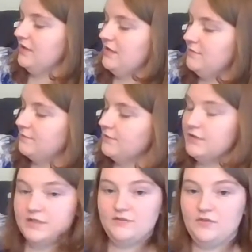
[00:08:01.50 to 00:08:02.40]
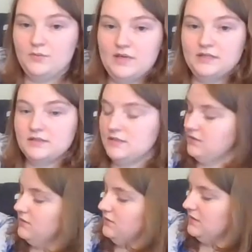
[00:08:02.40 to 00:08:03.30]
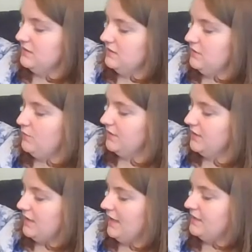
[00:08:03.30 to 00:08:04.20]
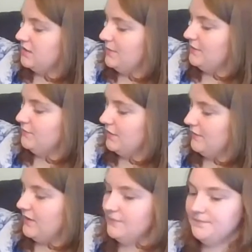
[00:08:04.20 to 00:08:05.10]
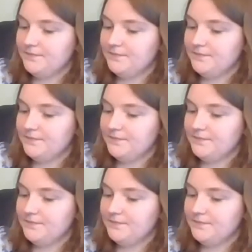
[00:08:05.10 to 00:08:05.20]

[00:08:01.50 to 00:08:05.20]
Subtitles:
in front of the wings, because you want the eyes to be in front of them.